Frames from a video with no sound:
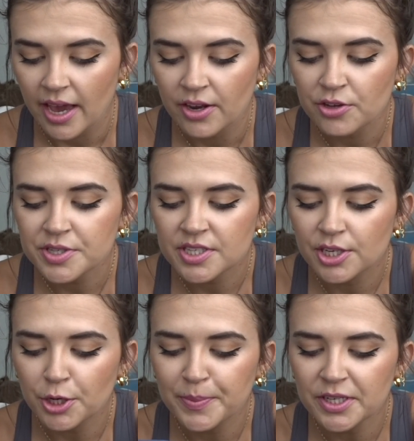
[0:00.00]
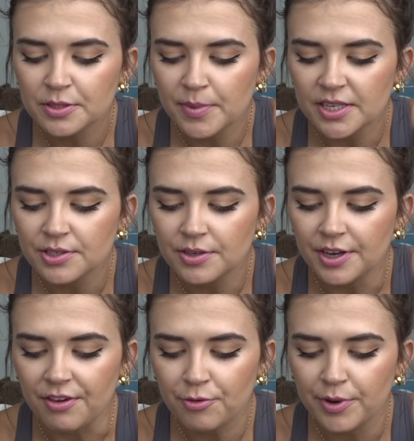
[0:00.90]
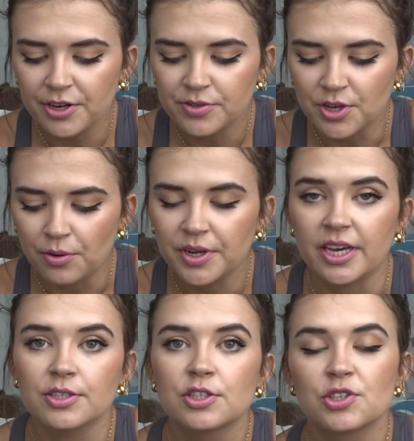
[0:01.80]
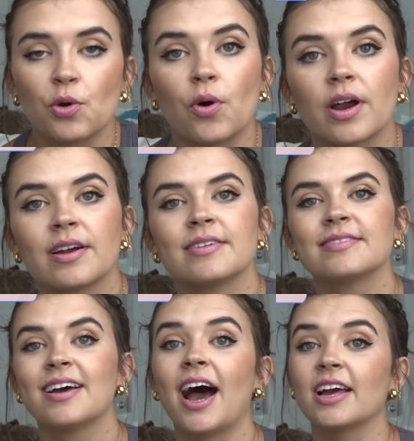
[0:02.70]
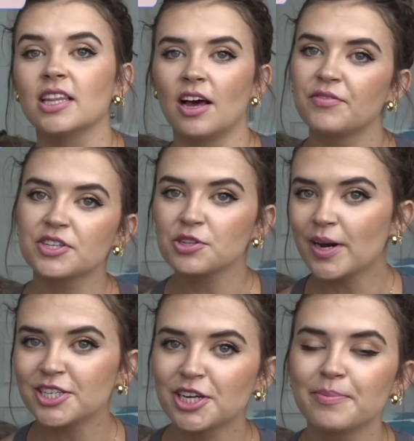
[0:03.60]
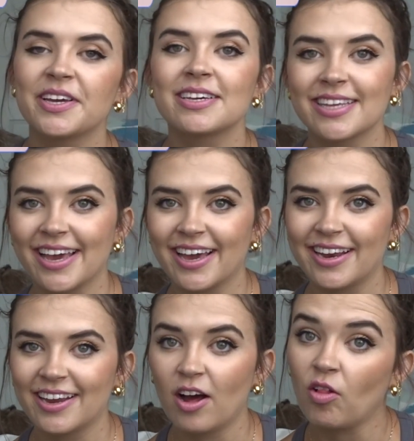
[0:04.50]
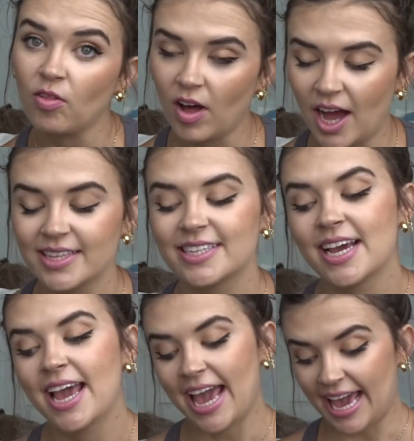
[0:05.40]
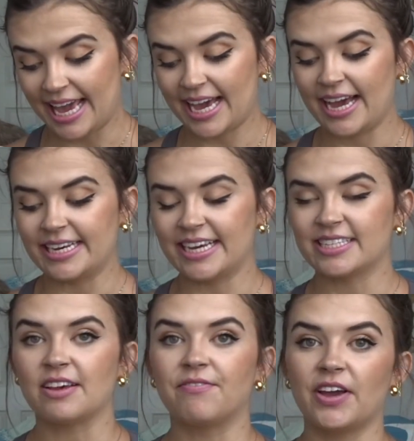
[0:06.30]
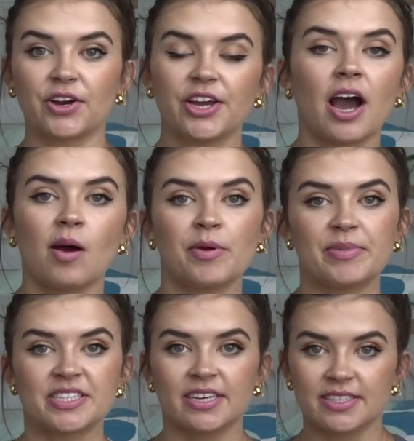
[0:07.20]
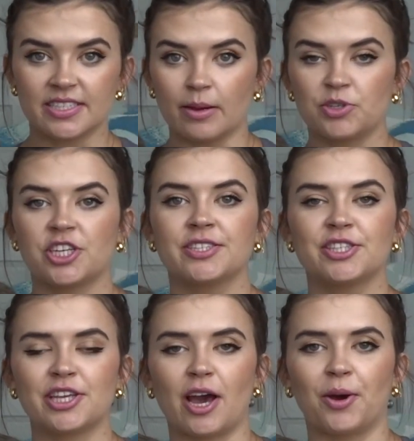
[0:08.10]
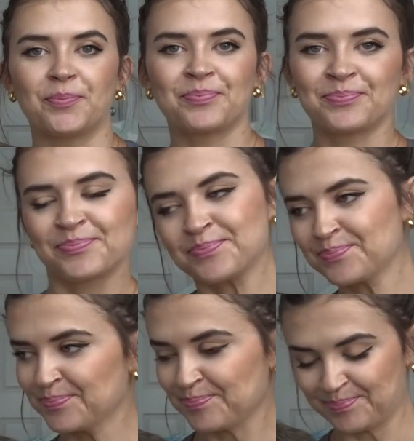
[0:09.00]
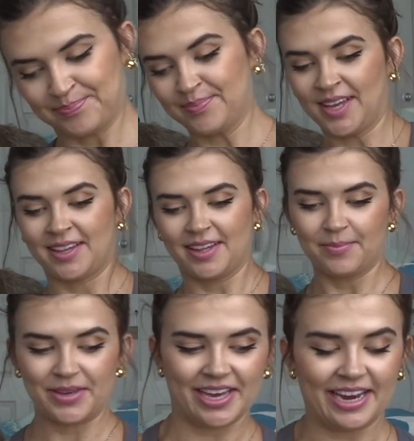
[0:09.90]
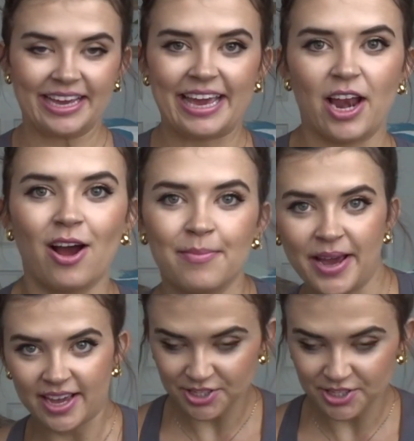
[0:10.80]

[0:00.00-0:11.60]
Can you still build muscle even when you don't get sore? I love this question because I get it a lot, and it's a very common misconception, so I'm gonna get on my